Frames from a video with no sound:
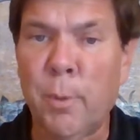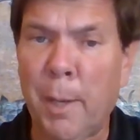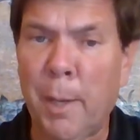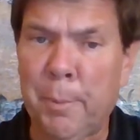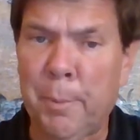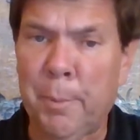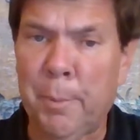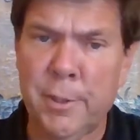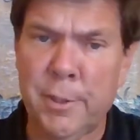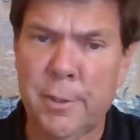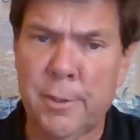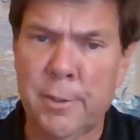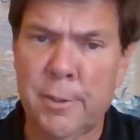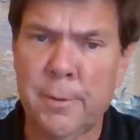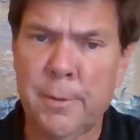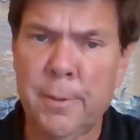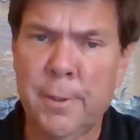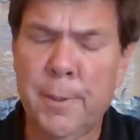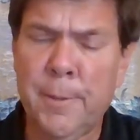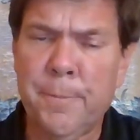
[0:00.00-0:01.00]
weapons.
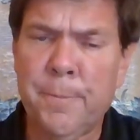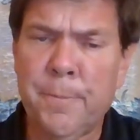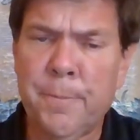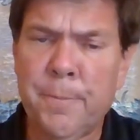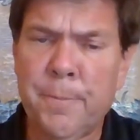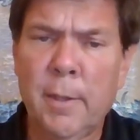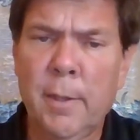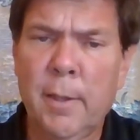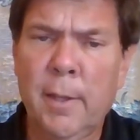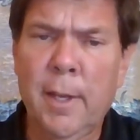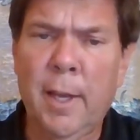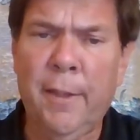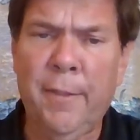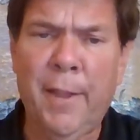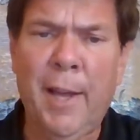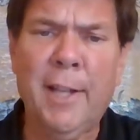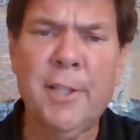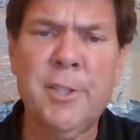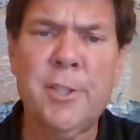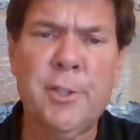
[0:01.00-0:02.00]
And
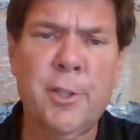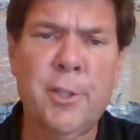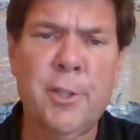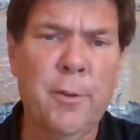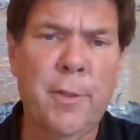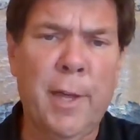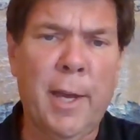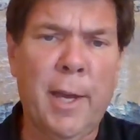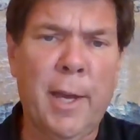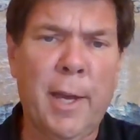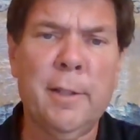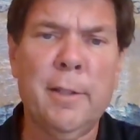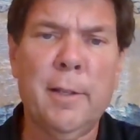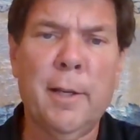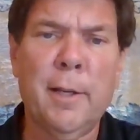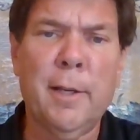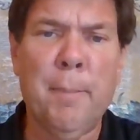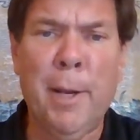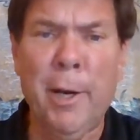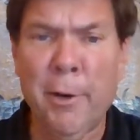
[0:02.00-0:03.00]
that's so that
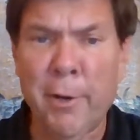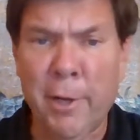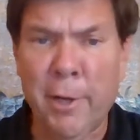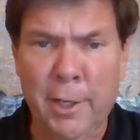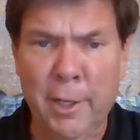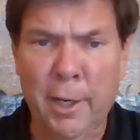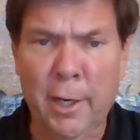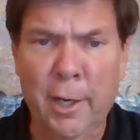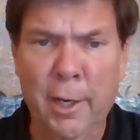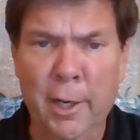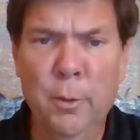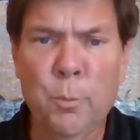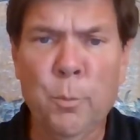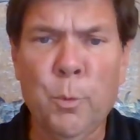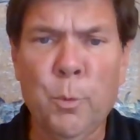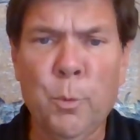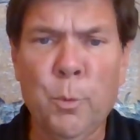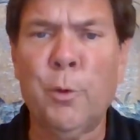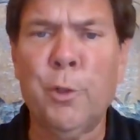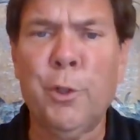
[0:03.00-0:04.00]
America
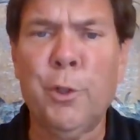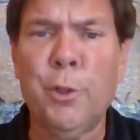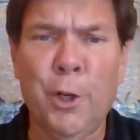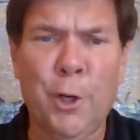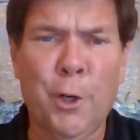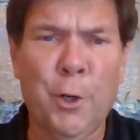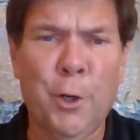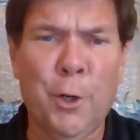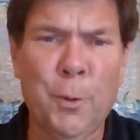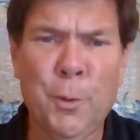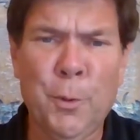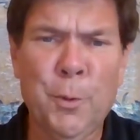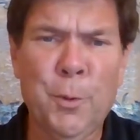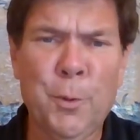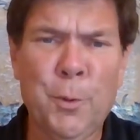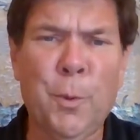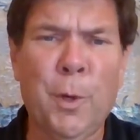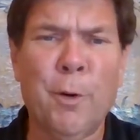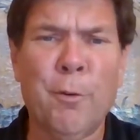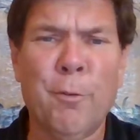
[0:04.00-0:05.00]
won't know
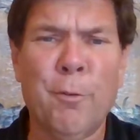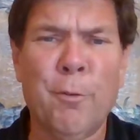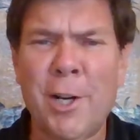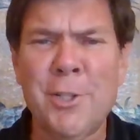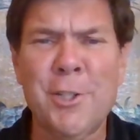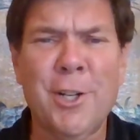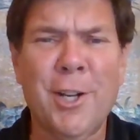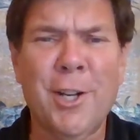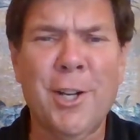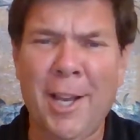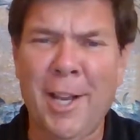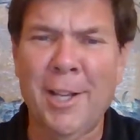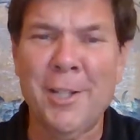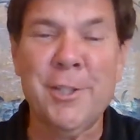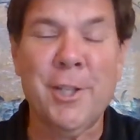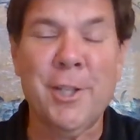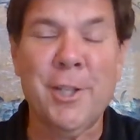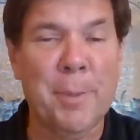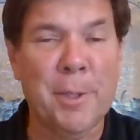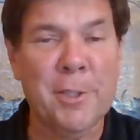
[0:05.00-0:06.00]
what Russia
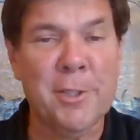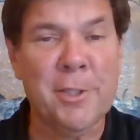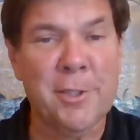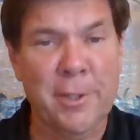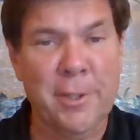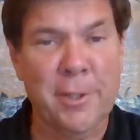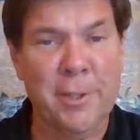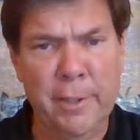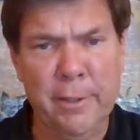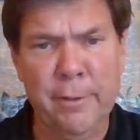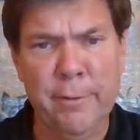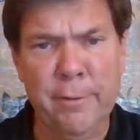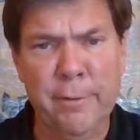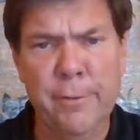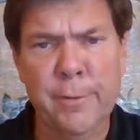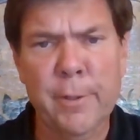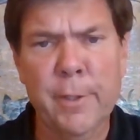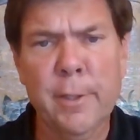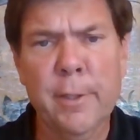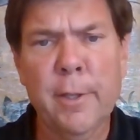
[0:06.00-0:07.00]
has up its
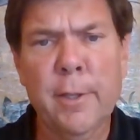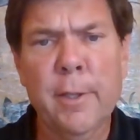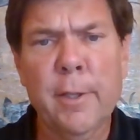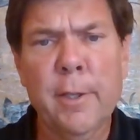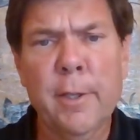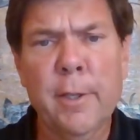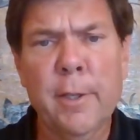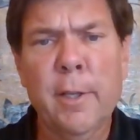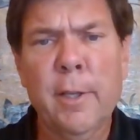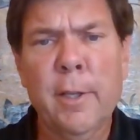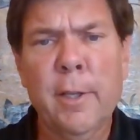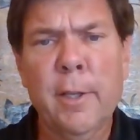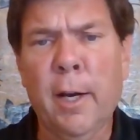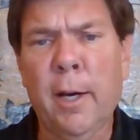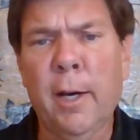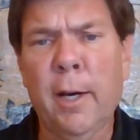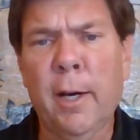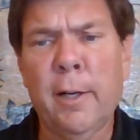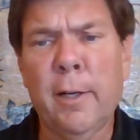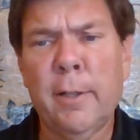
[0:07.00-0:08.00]
sleeve
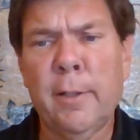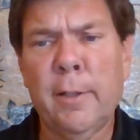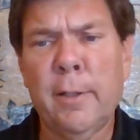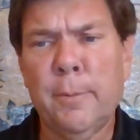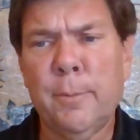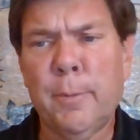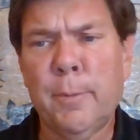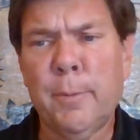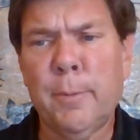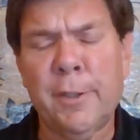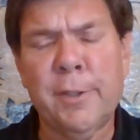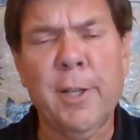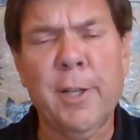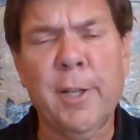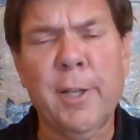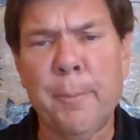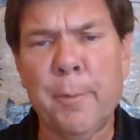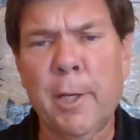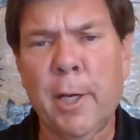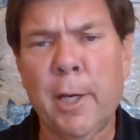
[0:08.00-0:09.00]
uh, when the
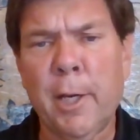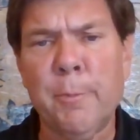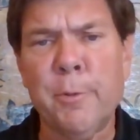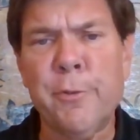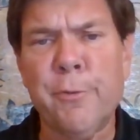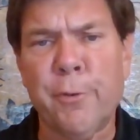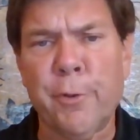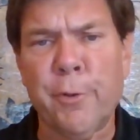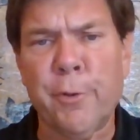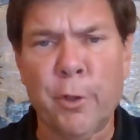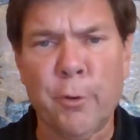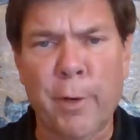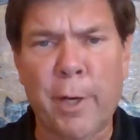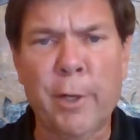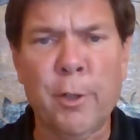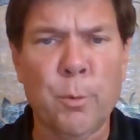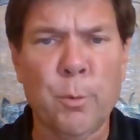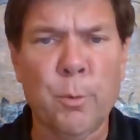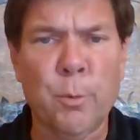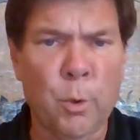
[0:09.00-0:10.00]
time comes for the
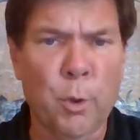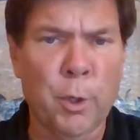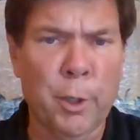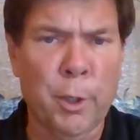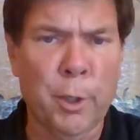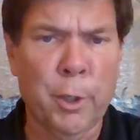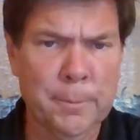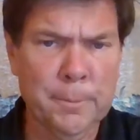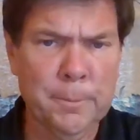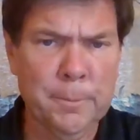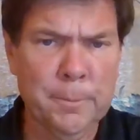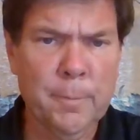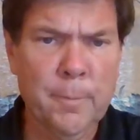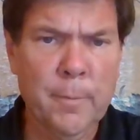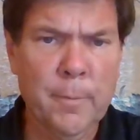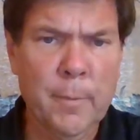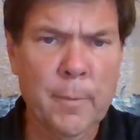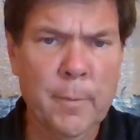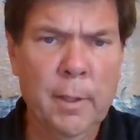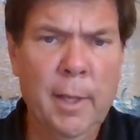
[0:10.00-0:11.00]
greater war.
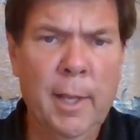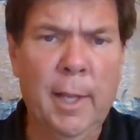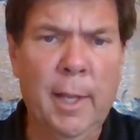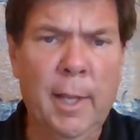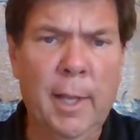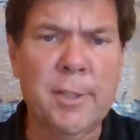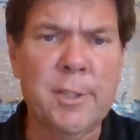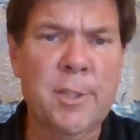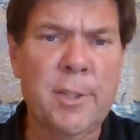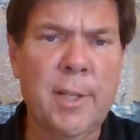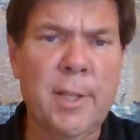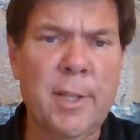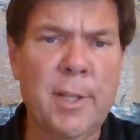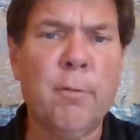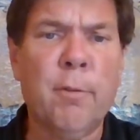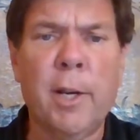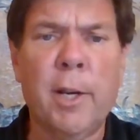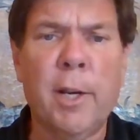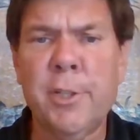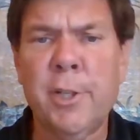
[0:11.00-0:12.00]
And instead,
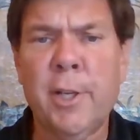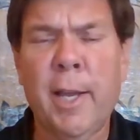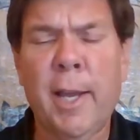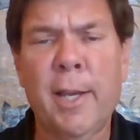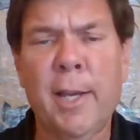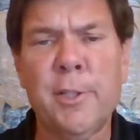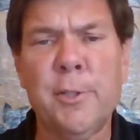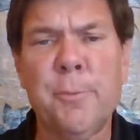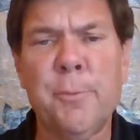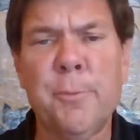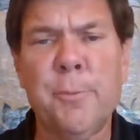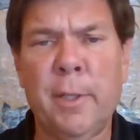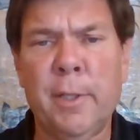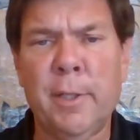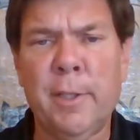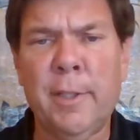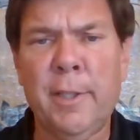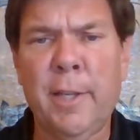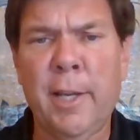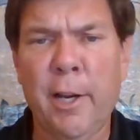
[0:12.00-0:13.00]
Russia has
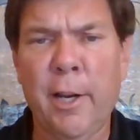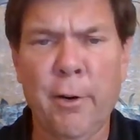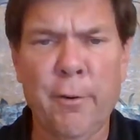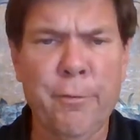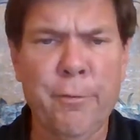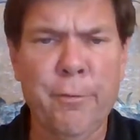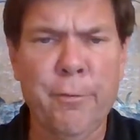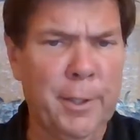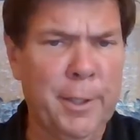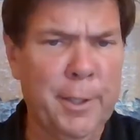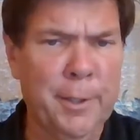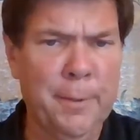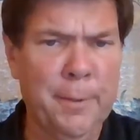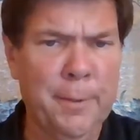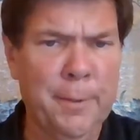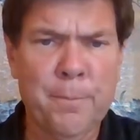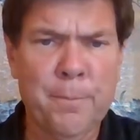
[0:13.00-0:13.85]
been carefully,